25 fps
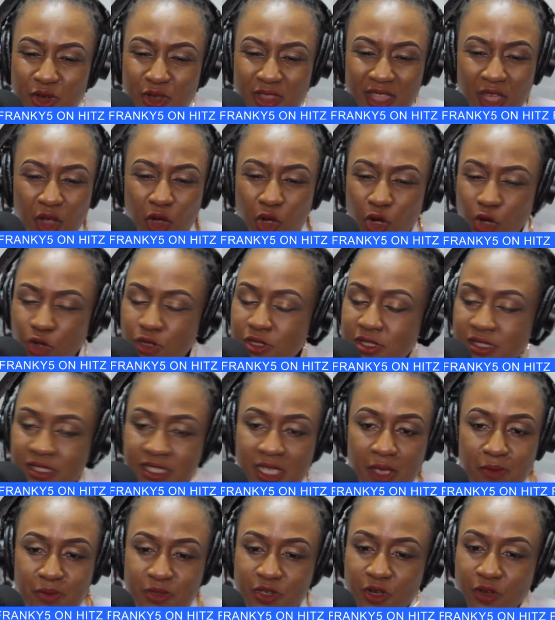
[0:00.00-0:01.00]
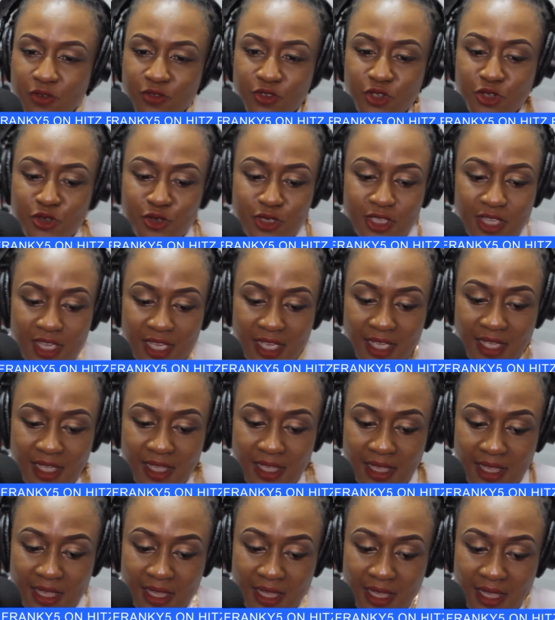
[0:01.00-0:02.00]
or the concept of New Year,
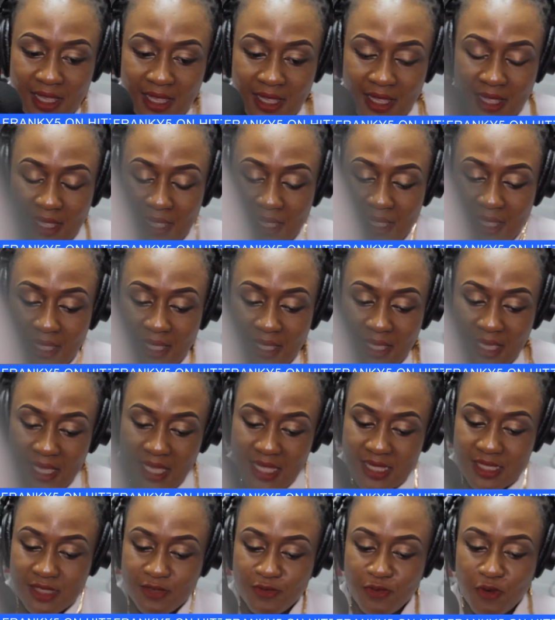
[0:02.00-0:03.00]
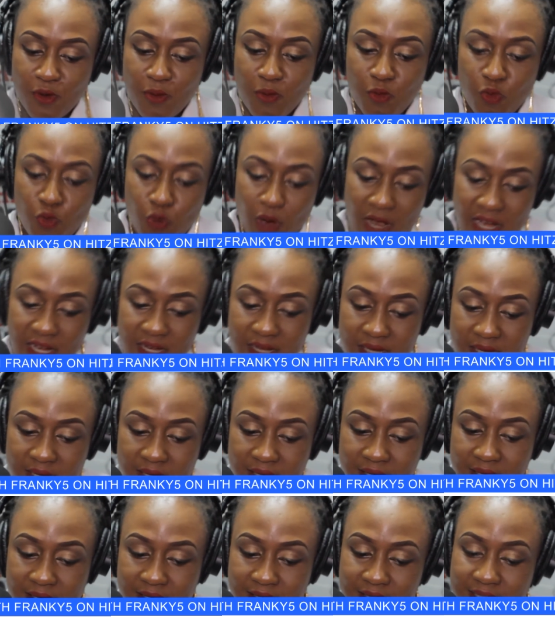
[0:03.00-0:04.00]
it's from one
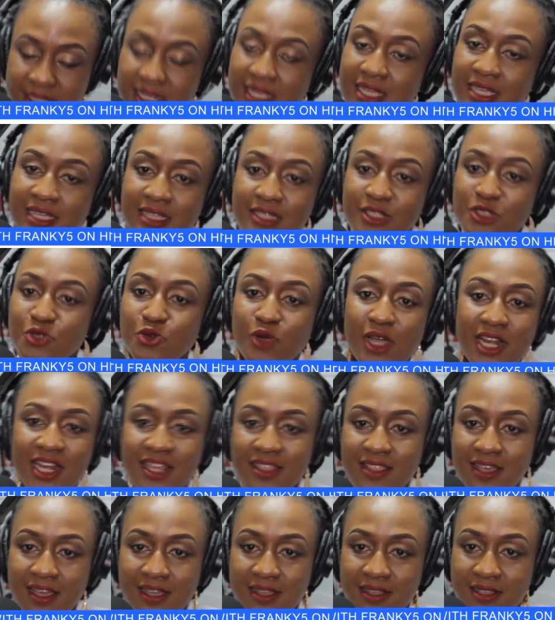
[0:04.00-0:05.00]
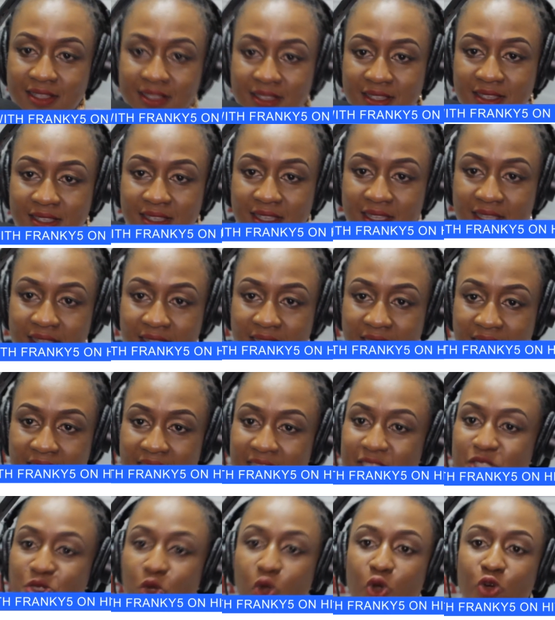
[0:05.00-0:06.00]
day to another.
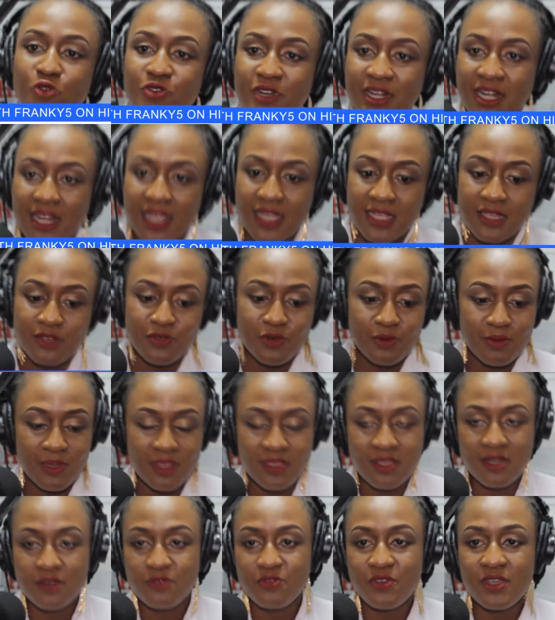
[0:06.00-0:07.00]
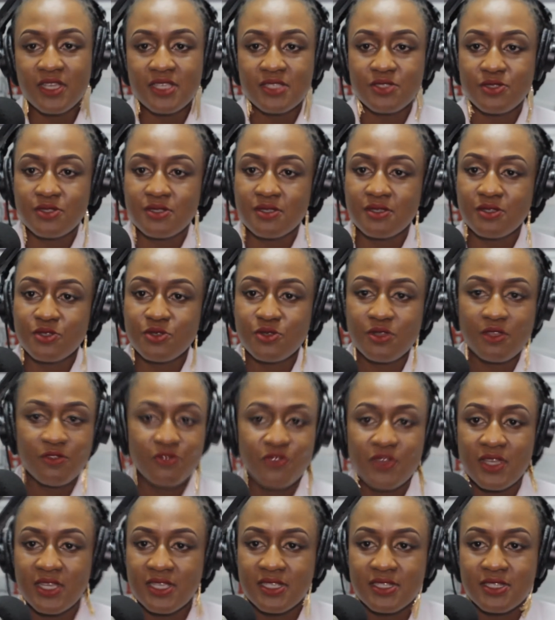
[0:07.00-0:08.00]
It's overnight. From the 31st to the
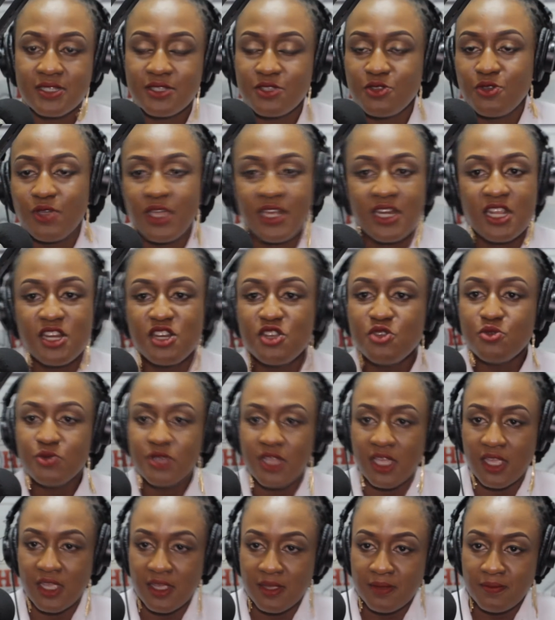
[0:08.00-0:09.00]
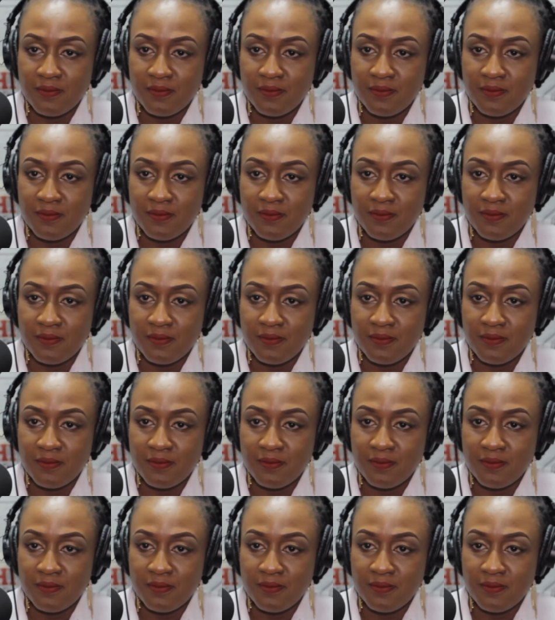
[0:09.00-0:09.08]
1st, you're in a new day.